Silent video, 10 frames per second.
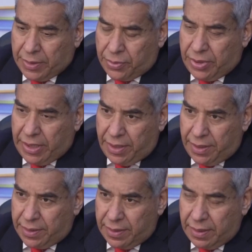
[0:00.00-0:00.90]

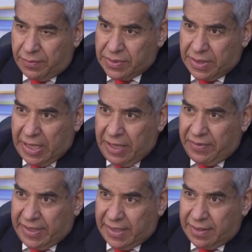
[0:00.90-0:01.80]
Today, there was an
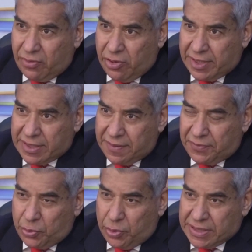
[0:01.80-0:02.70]
event in Congress
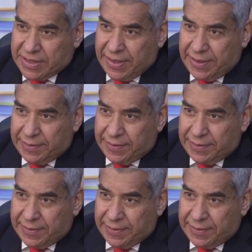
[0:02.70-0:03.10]
of USA.